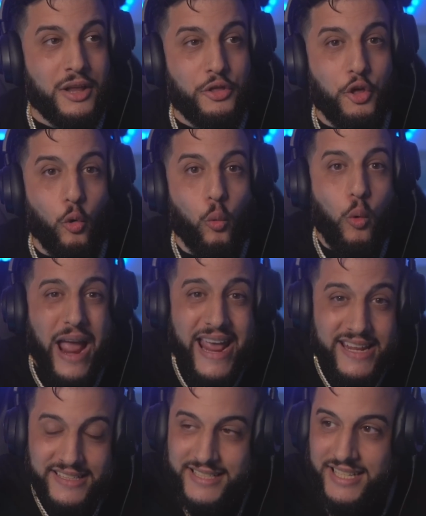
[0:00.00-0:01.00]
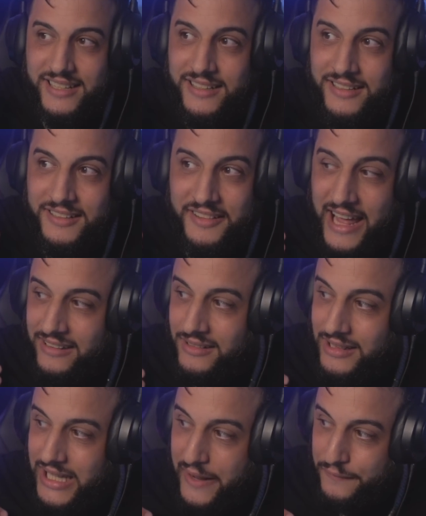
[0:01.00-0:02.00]
The weight that
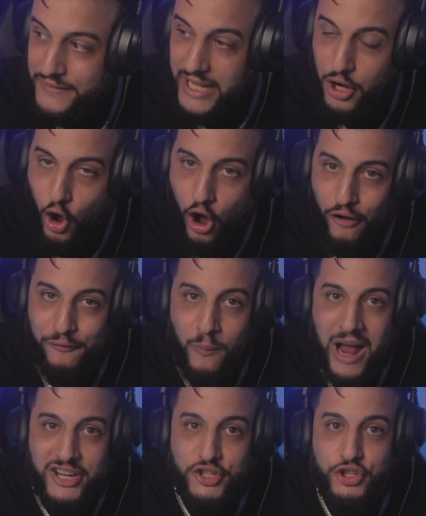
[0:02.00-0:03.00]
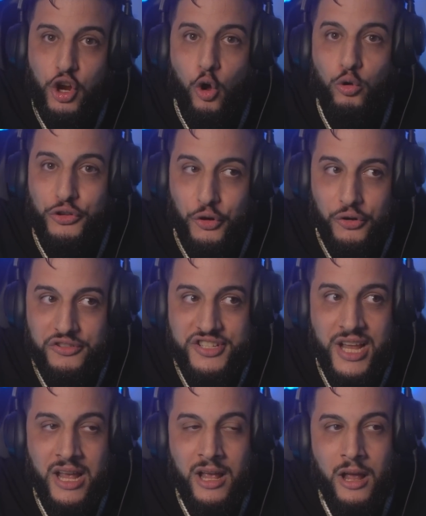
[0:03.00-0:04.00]
lifted off my
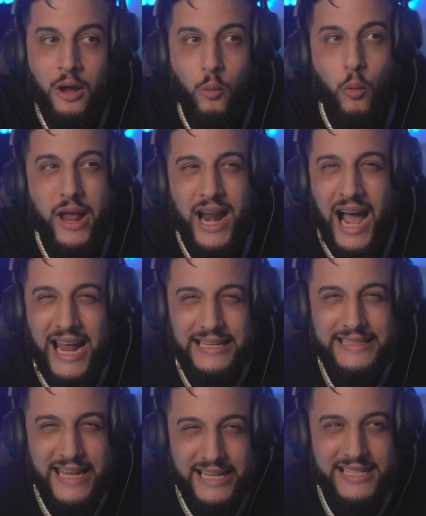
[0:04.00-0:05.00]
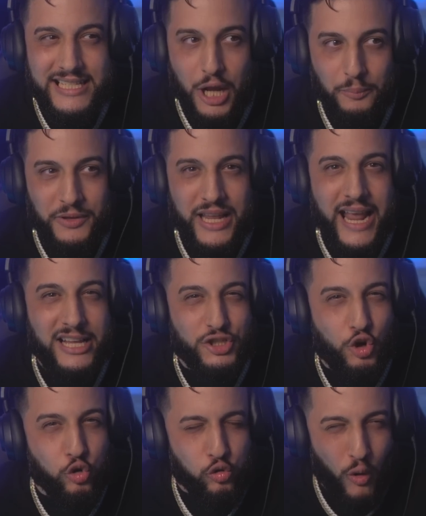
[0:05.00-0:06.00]
shoulders when I did something as
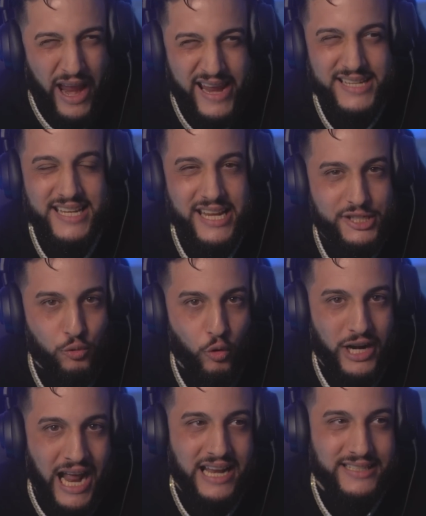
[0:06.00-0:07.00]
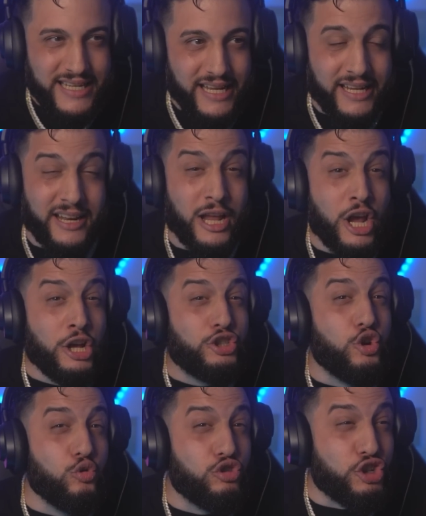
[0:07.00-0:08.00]
crazy as what I did
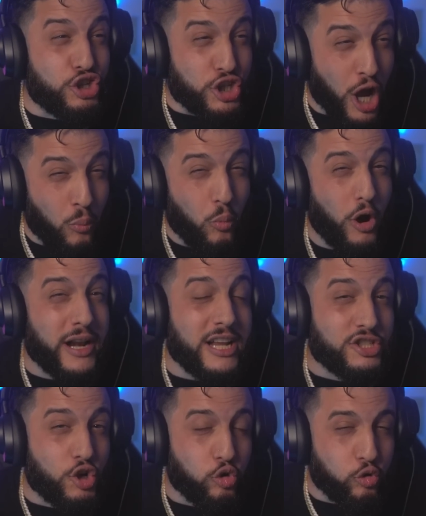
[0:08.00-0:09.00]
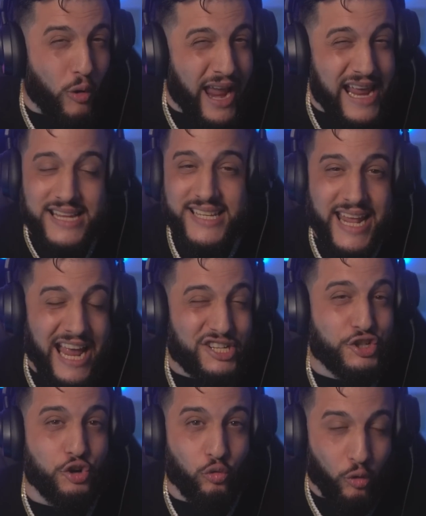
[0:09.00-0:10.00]
to someone as crazy as
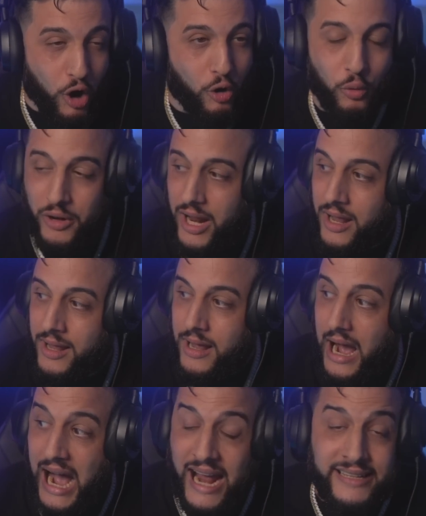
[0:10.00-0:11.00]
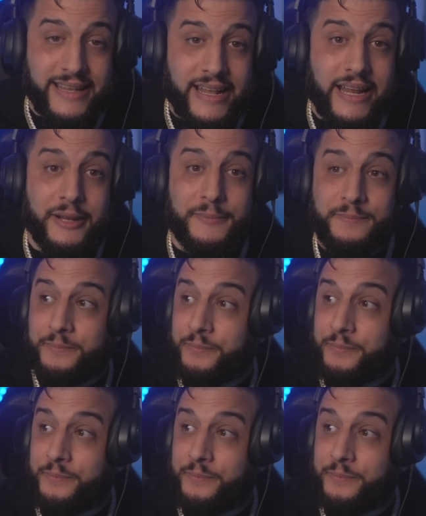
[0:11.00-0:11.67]
Sharon, I did it.